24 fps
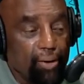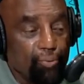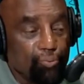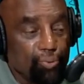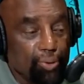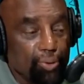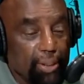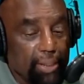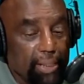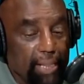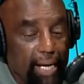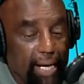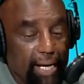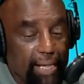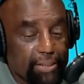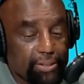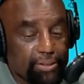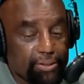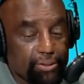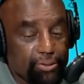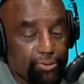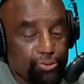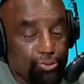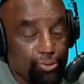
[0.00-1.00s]

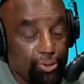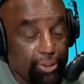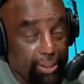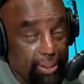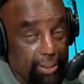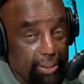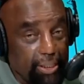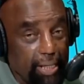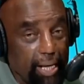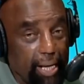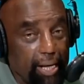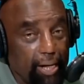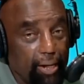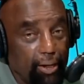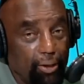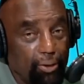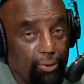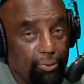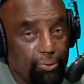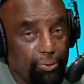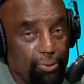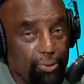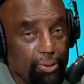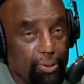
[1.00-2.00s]
realizing you're in
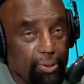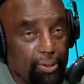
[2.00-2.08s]
hell.